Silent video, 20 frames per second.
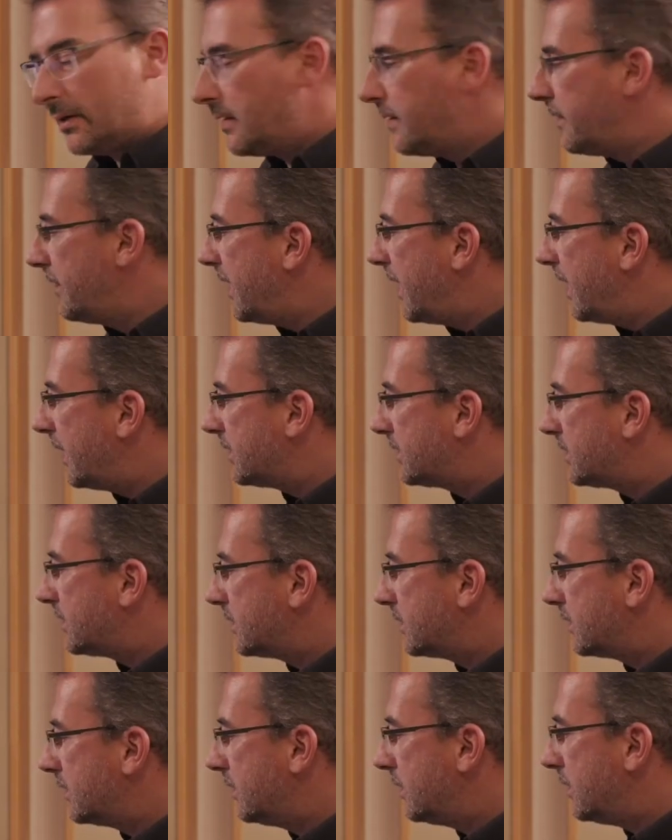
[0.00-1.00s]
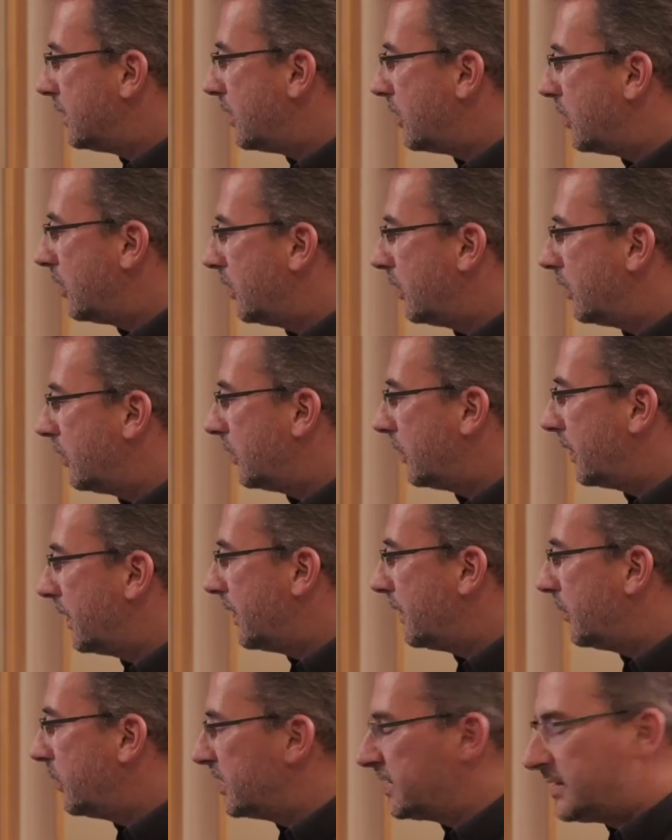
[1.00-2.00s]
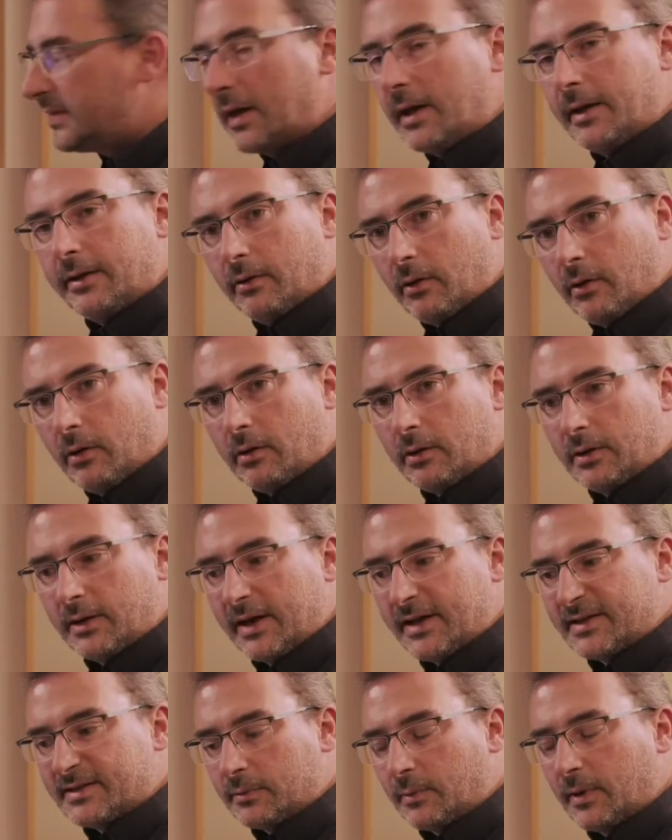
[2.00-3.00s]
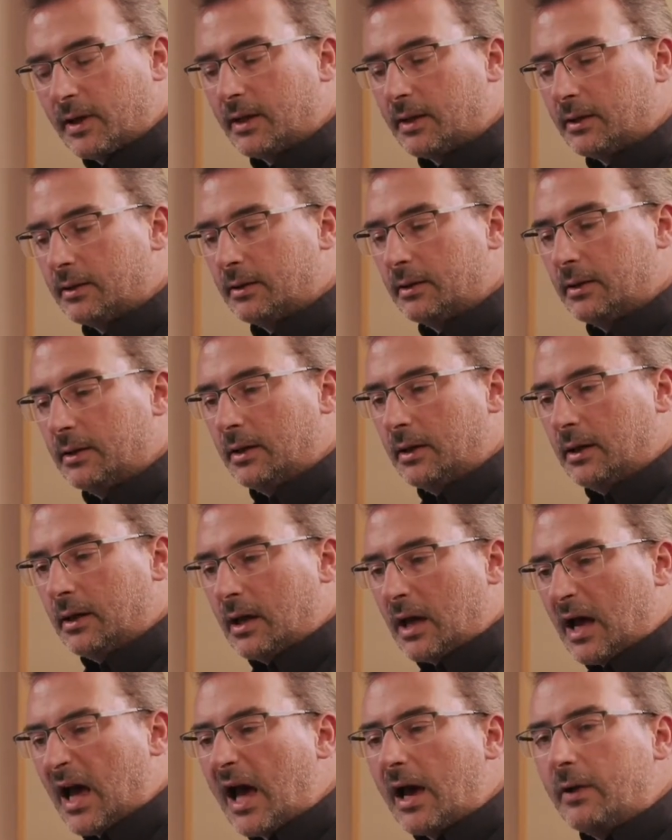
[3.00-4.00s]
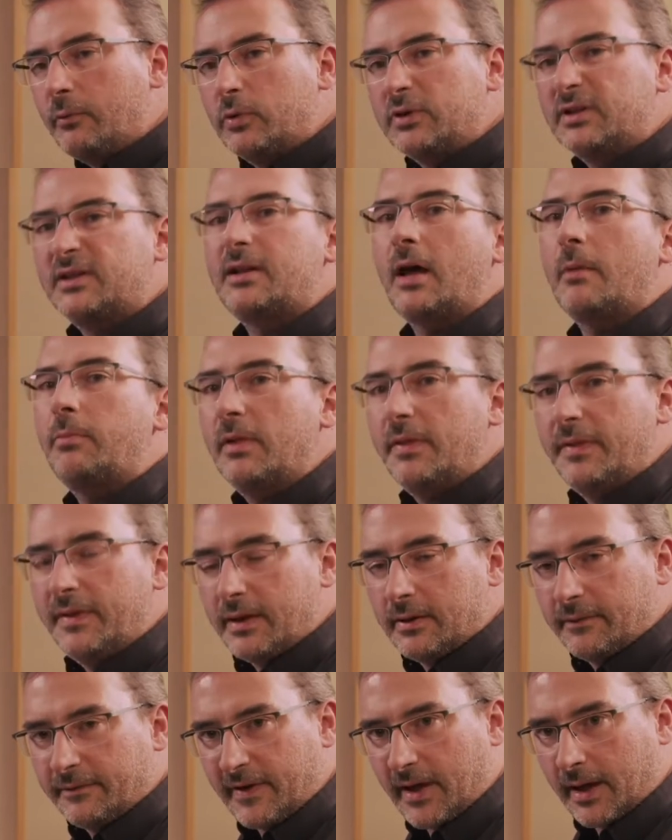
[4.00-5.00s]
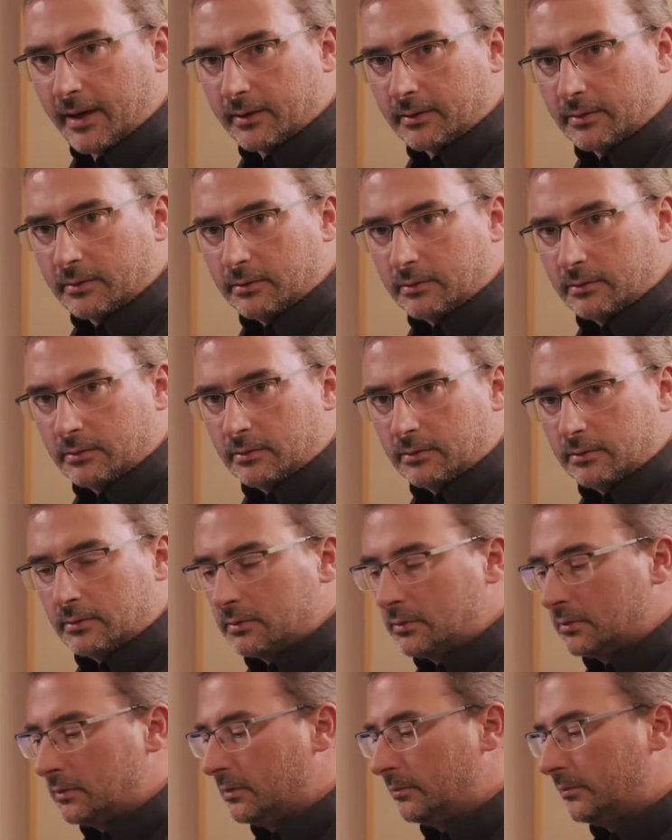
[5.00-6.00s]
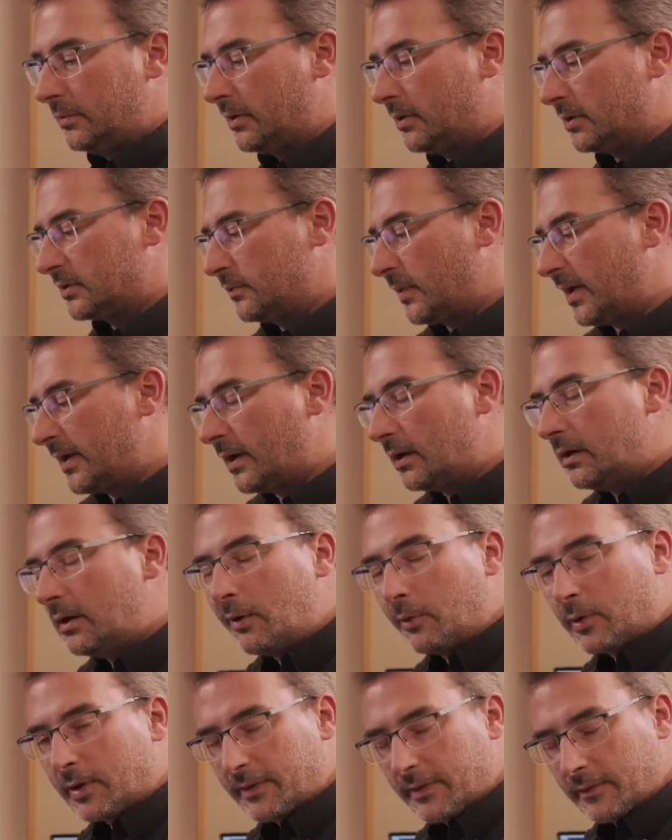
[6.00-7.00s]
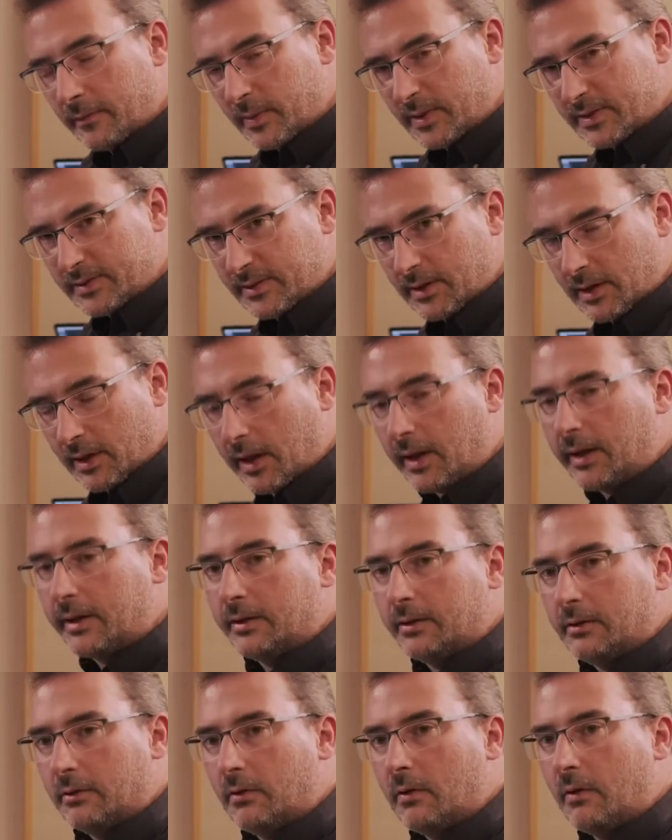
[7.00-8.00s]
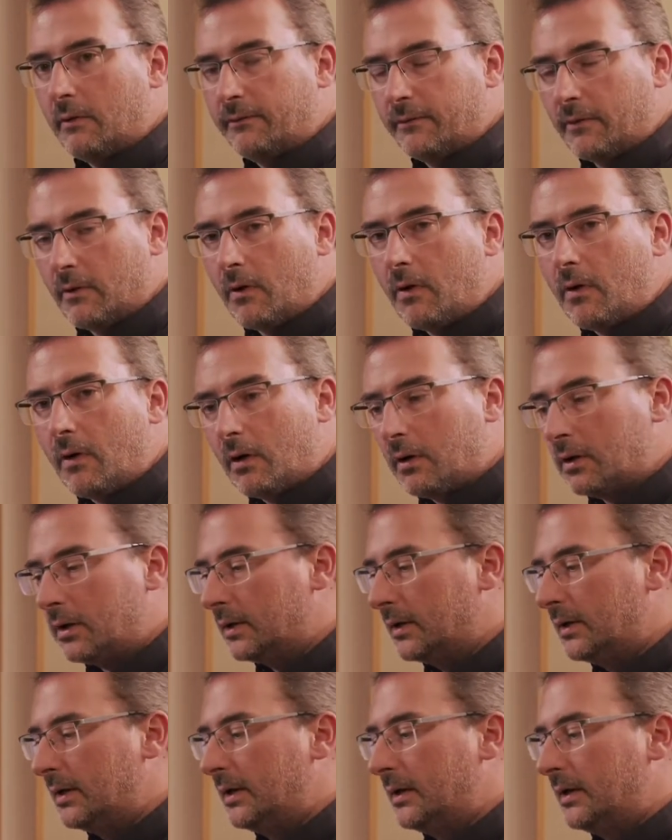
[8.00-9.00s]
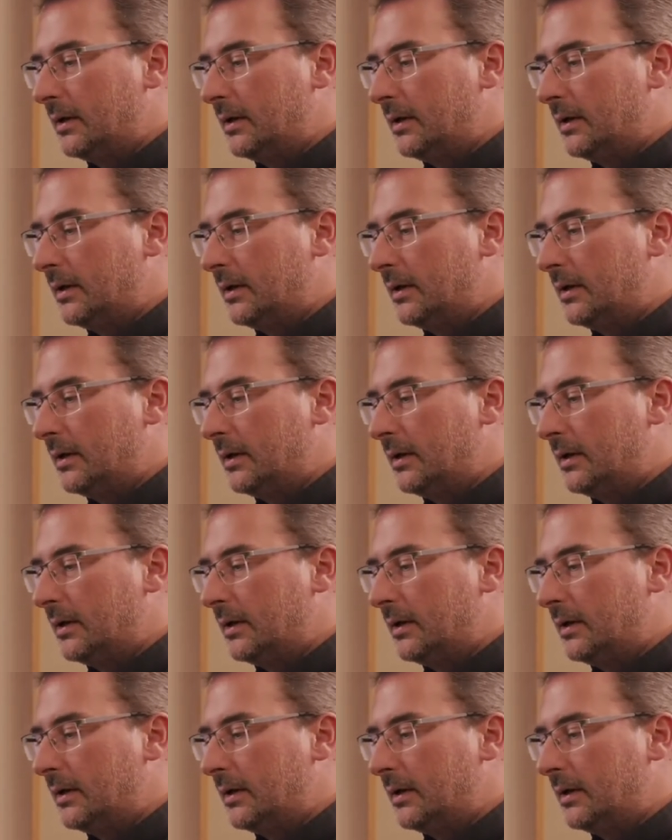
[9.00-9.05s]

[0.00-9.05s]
that in the VCA all as well, I would double the effect. Because when I lower the VCA of all,